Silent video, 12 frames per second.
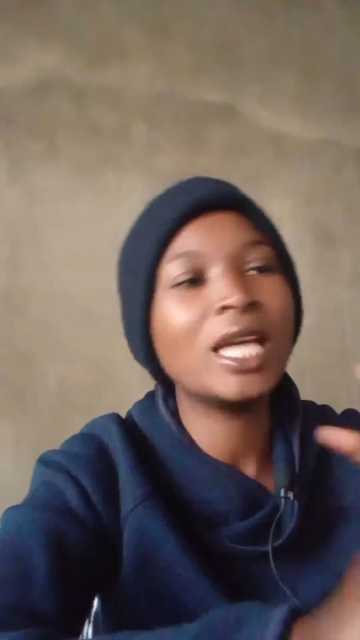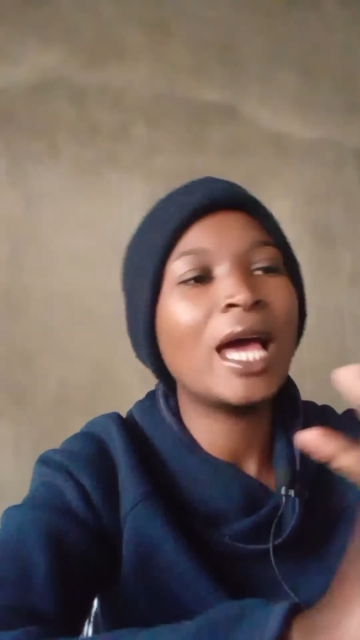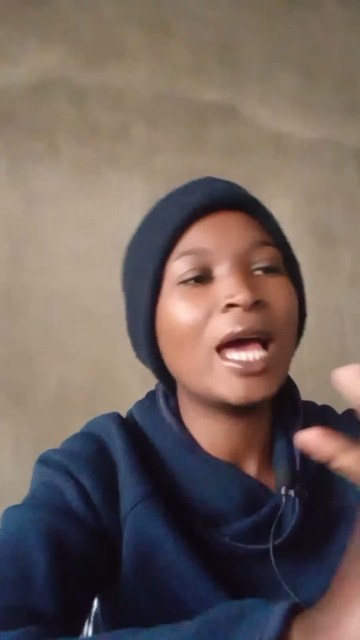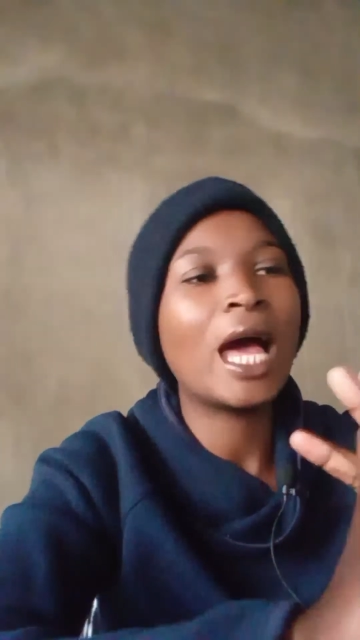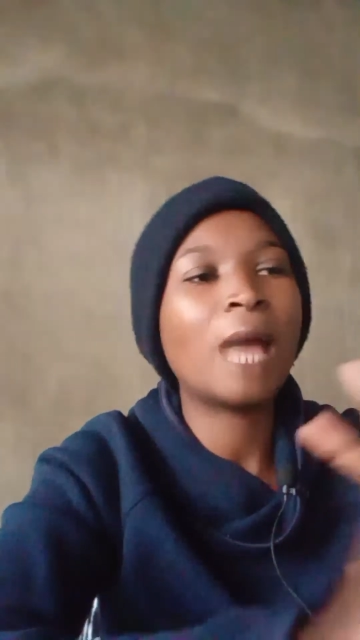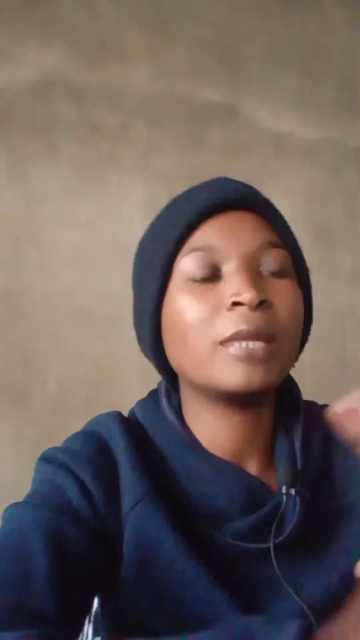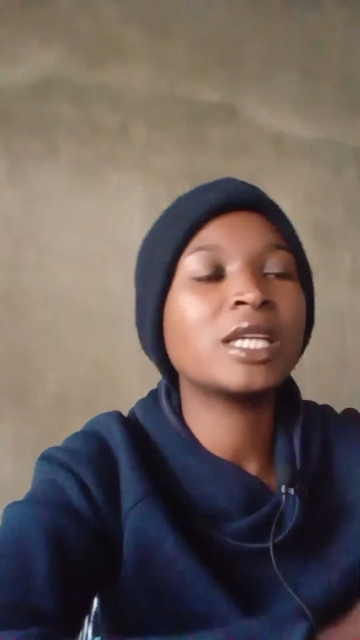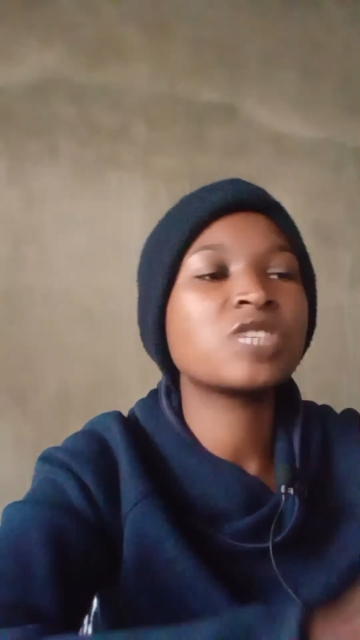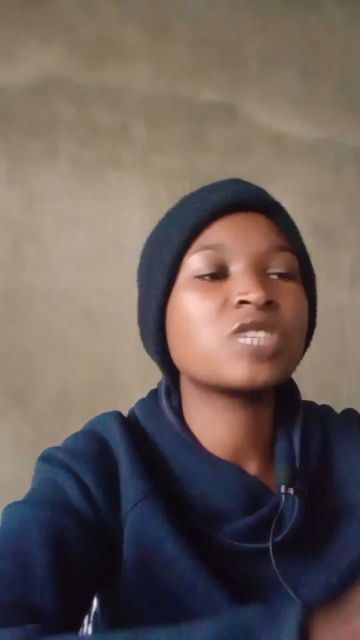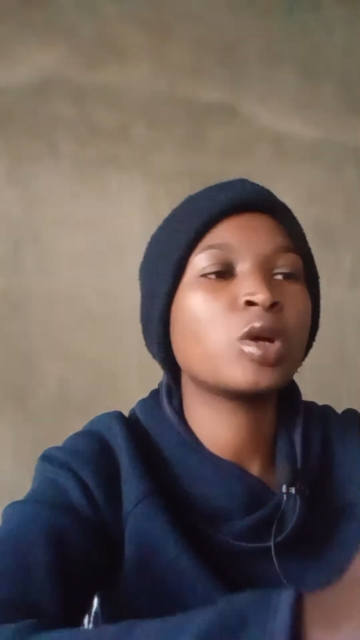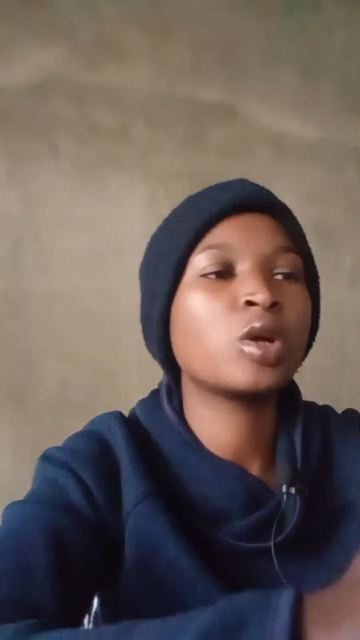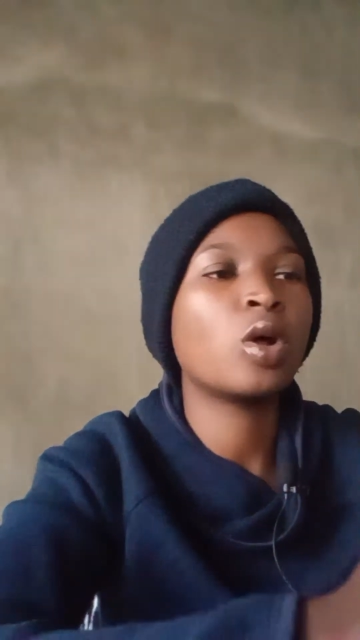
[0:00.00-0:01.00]
I'm Leah,
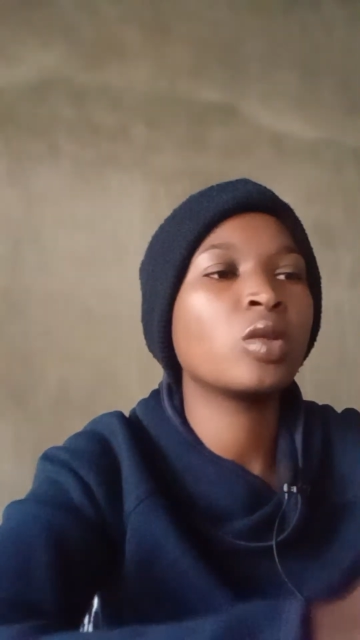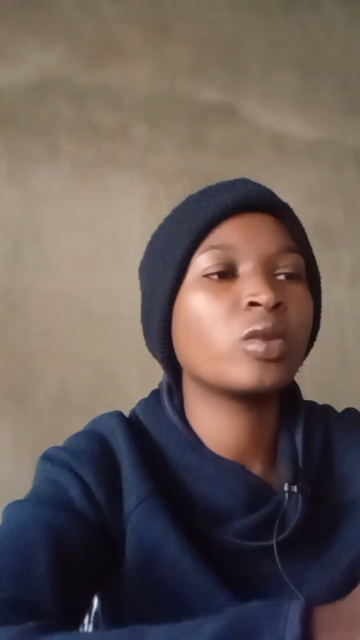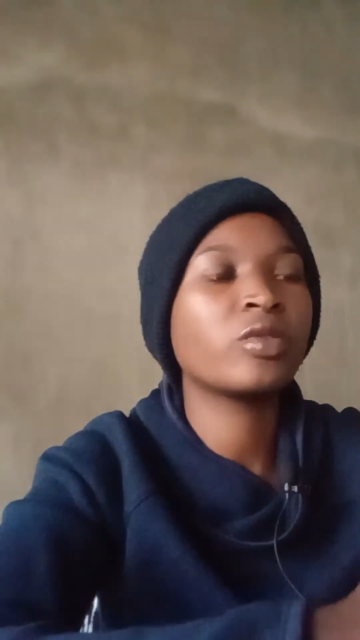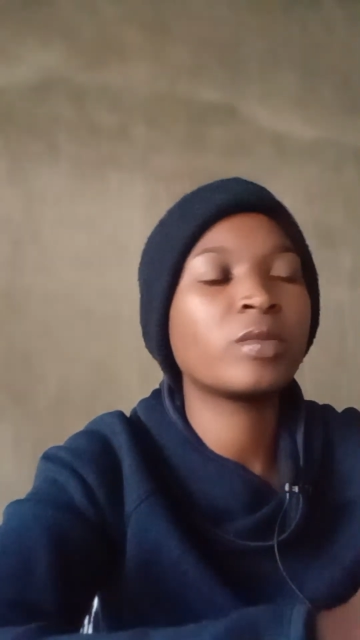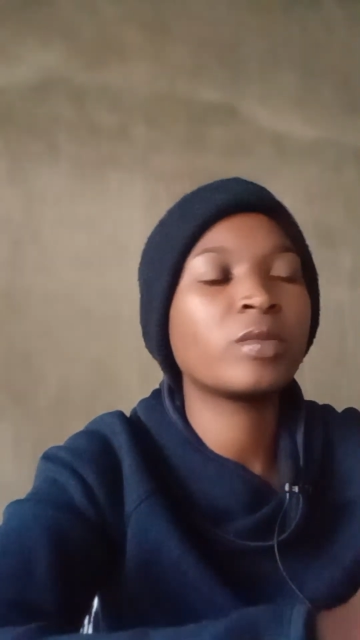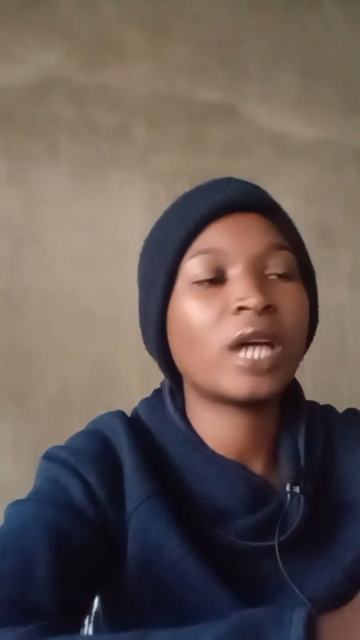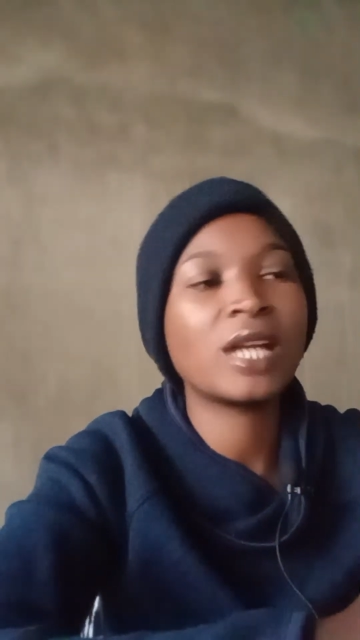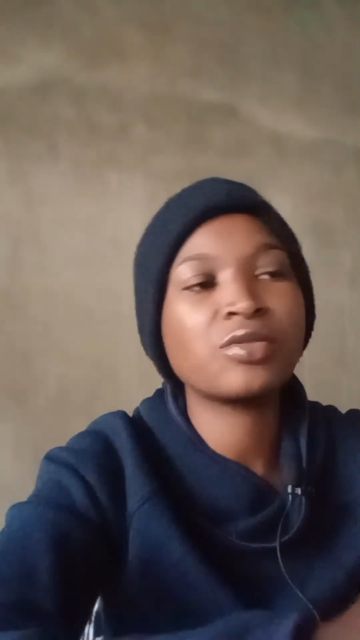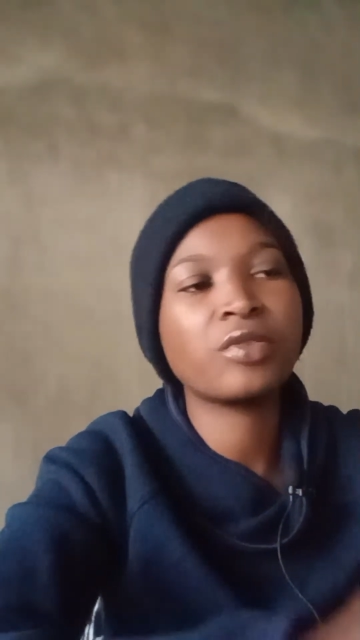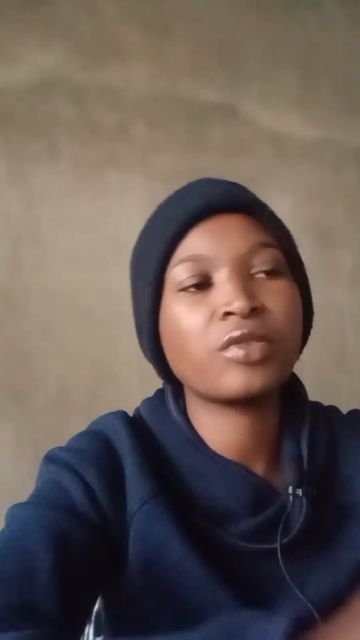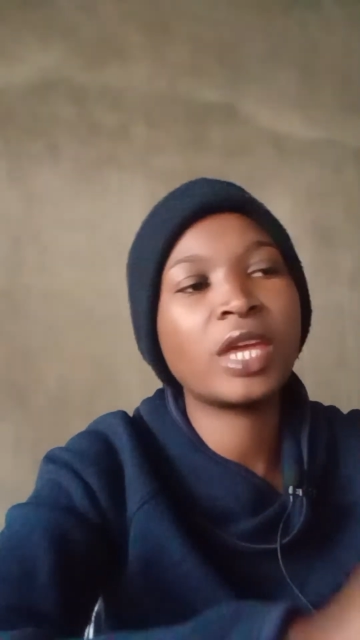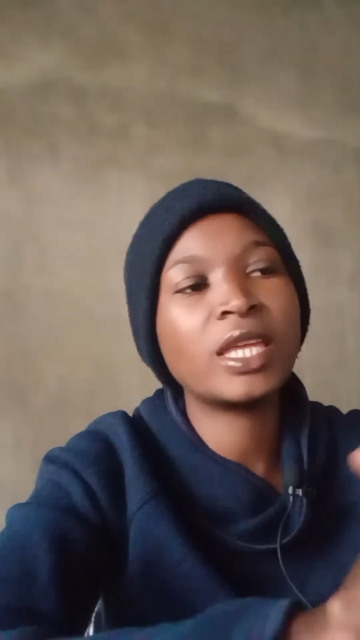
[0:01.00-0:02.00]
streaming all the way from the heart of Kenya.